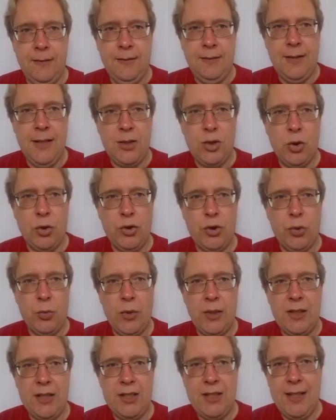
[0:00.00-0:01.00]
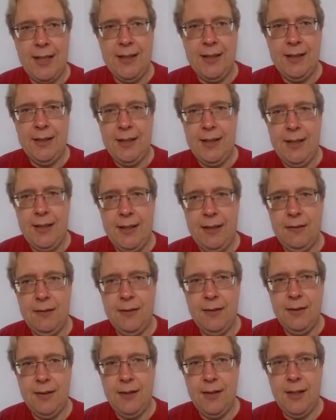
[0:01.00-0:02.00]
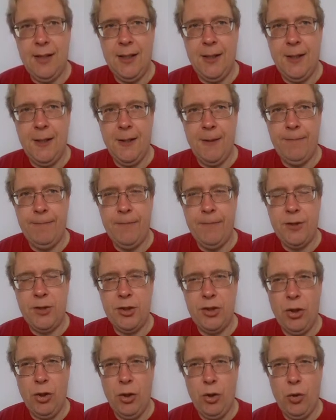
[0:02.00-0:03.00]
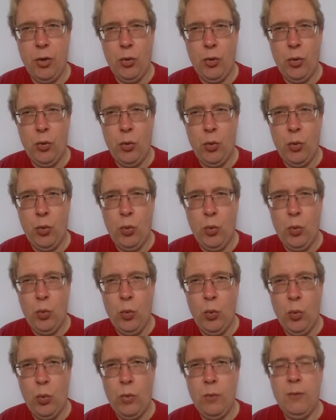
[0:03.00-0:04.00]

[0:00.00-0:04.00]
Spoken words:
That's also what is stated here. So